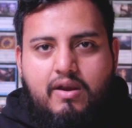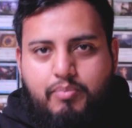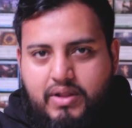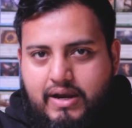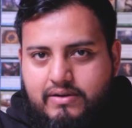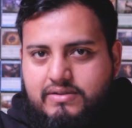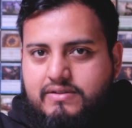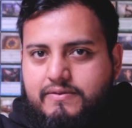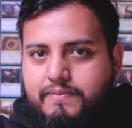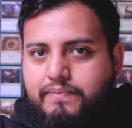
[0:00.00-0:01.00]

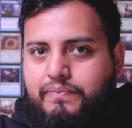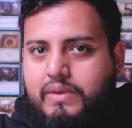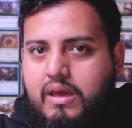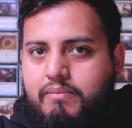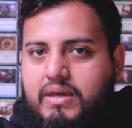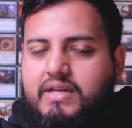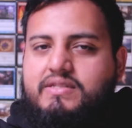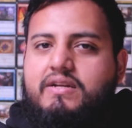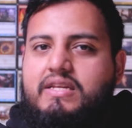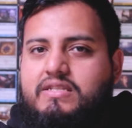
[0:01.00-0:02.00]
players,
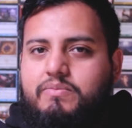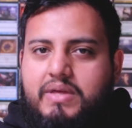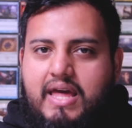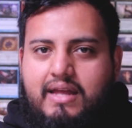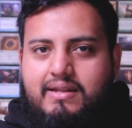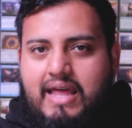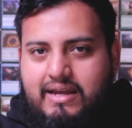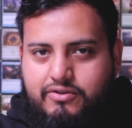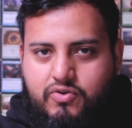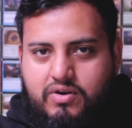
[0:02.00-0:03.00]
because there needs to be
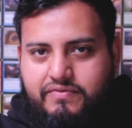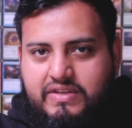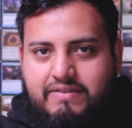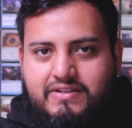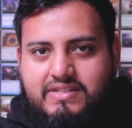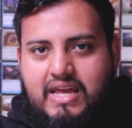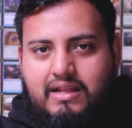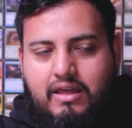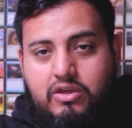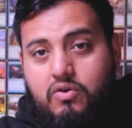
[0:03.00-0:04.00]
that sort of give and
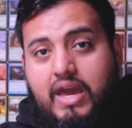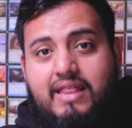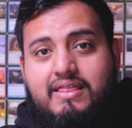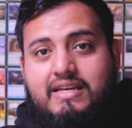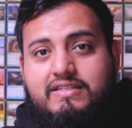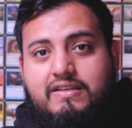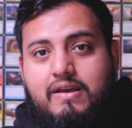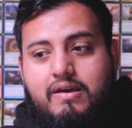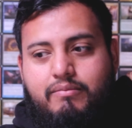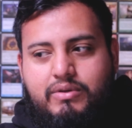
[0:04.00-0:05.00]
take. Like, you get this,
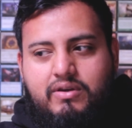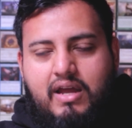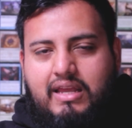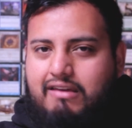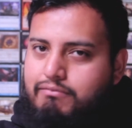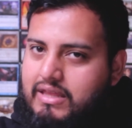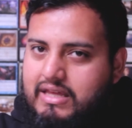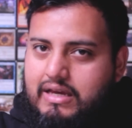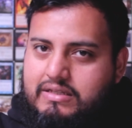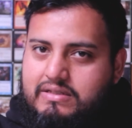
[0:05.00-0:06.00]
but you got to give me
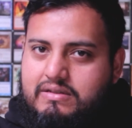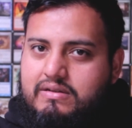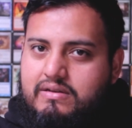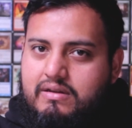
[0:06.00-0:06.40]
this,